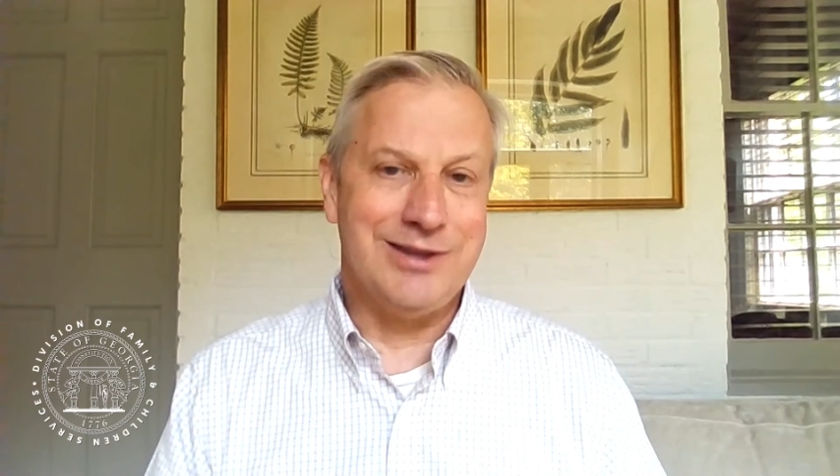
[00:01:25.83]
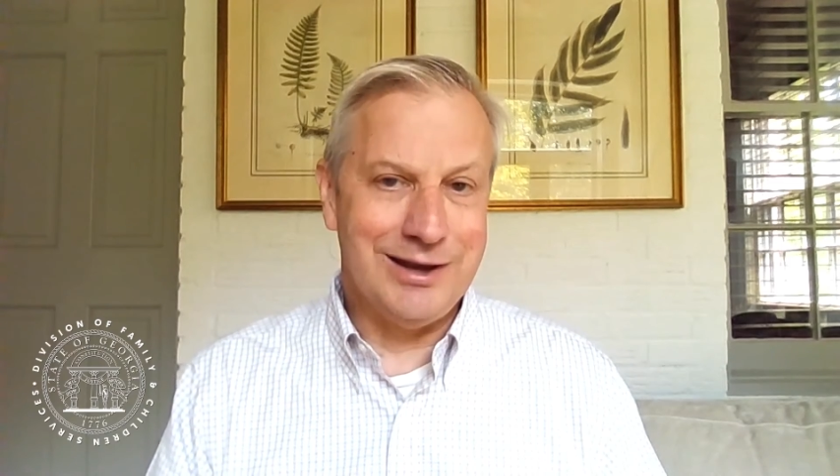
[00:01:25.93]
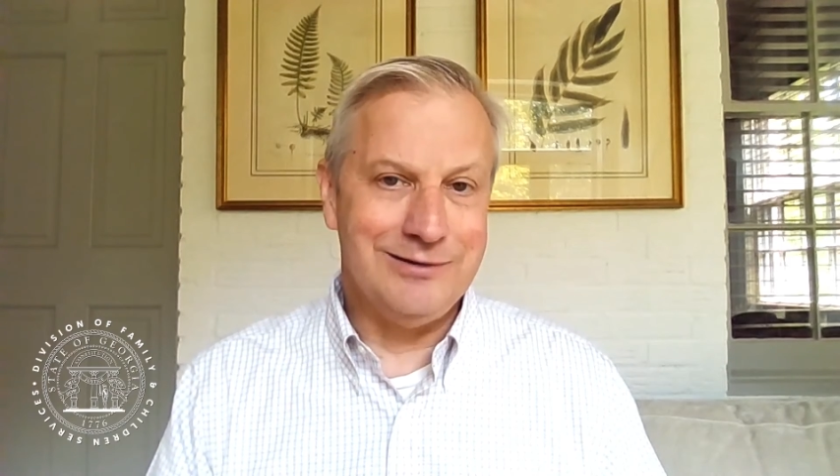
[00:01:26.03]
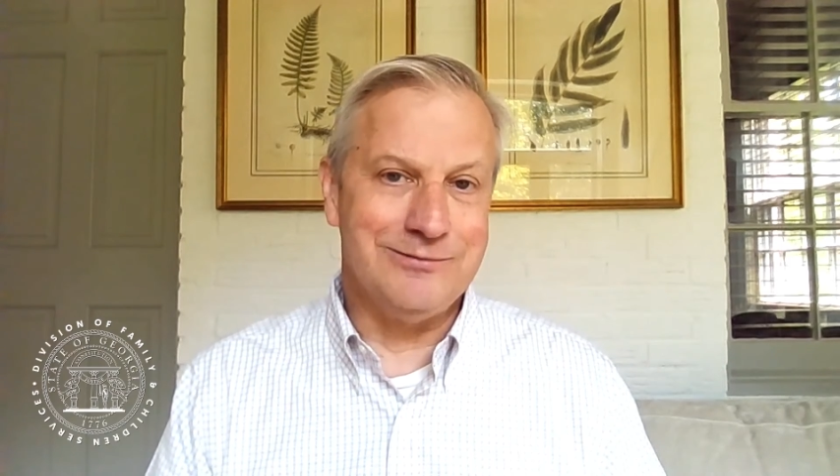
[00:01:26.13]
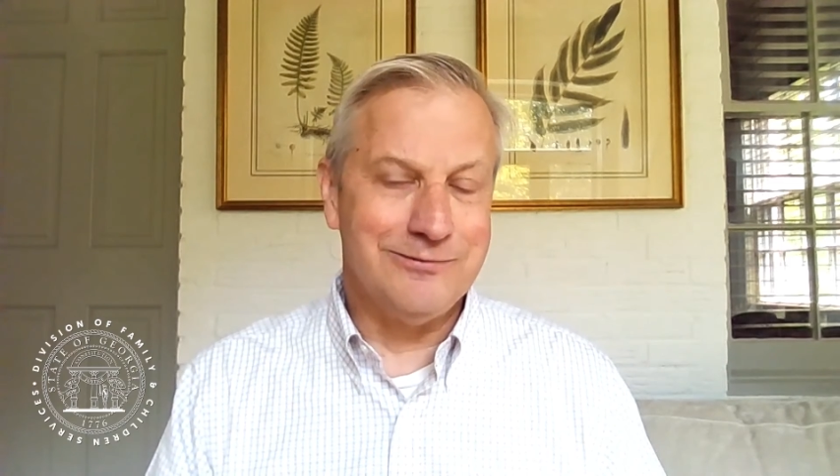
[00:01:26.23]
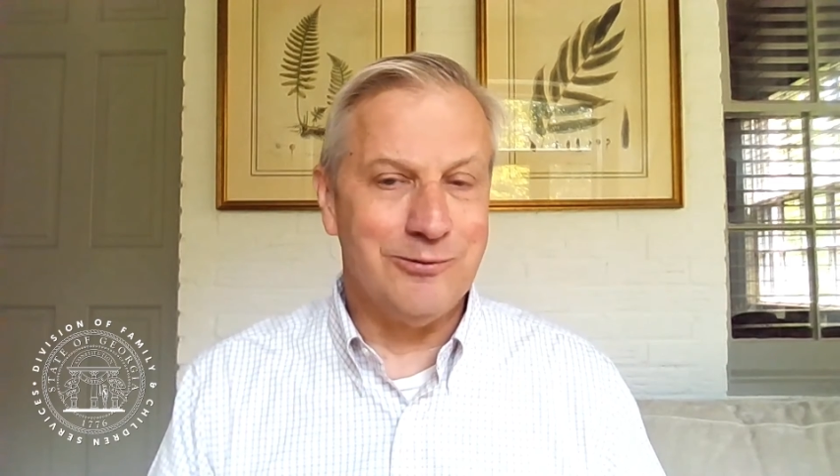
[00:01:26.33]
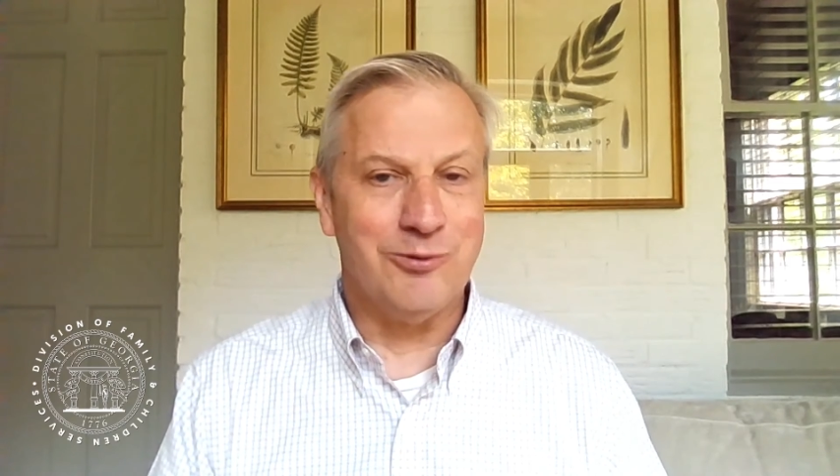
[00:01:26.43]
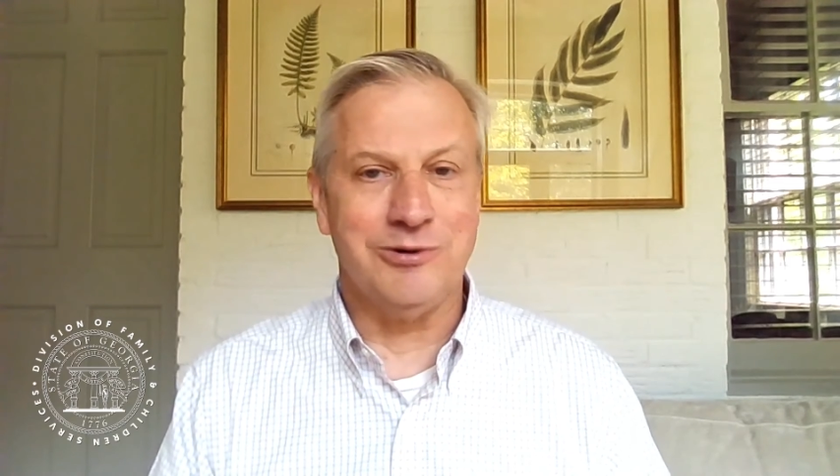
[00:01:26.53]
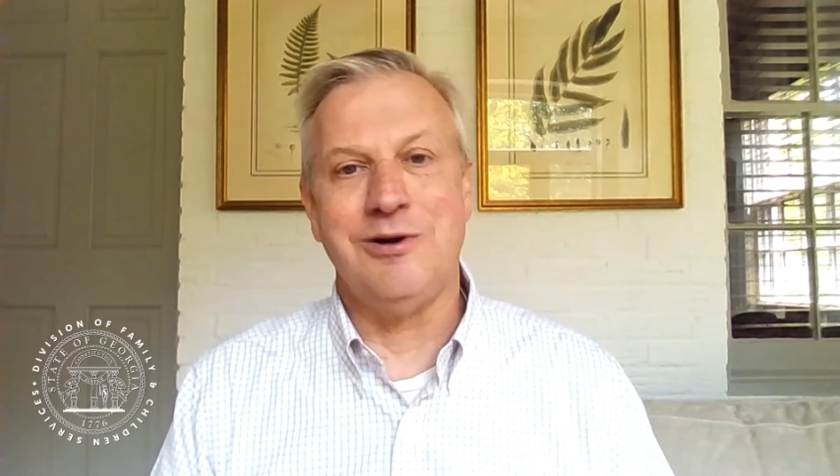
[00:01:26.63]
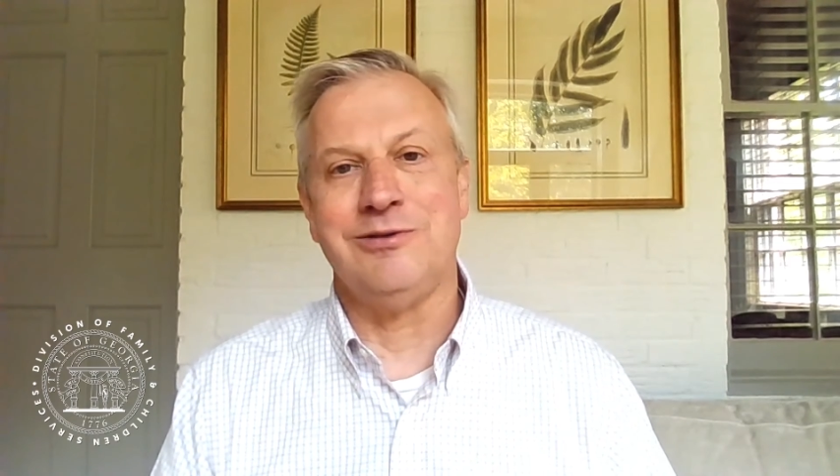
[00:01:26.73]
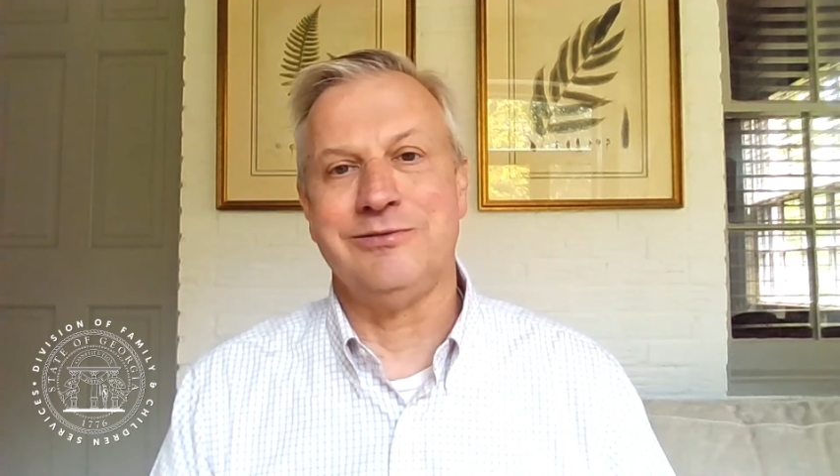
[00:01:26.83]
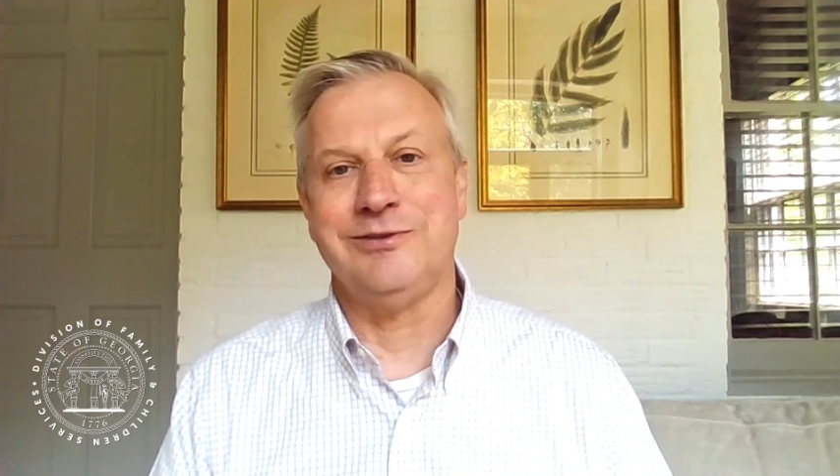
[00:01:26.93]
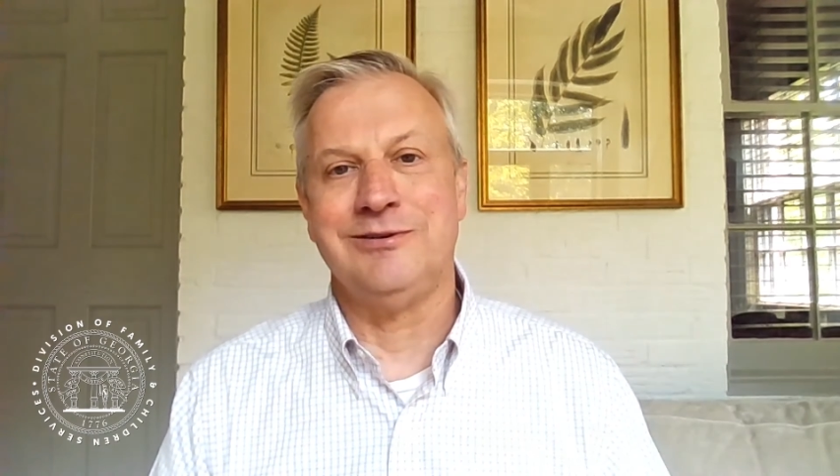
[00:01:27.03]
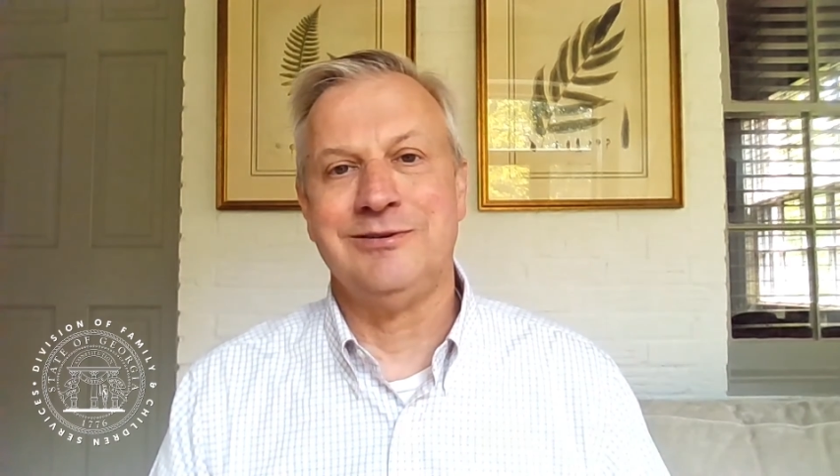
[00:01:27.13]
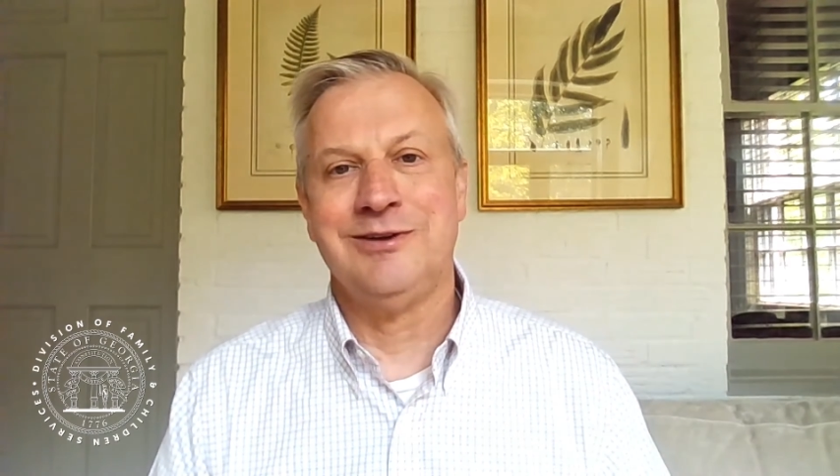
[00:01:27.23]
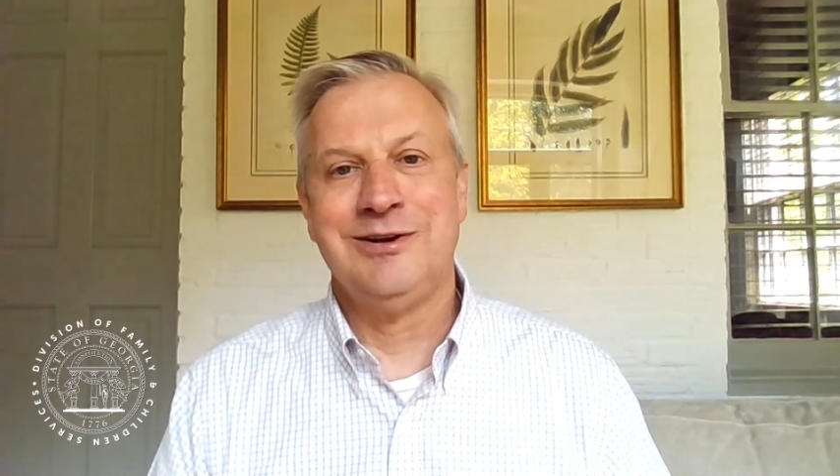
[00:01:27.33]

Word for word: thankful for all of y'all.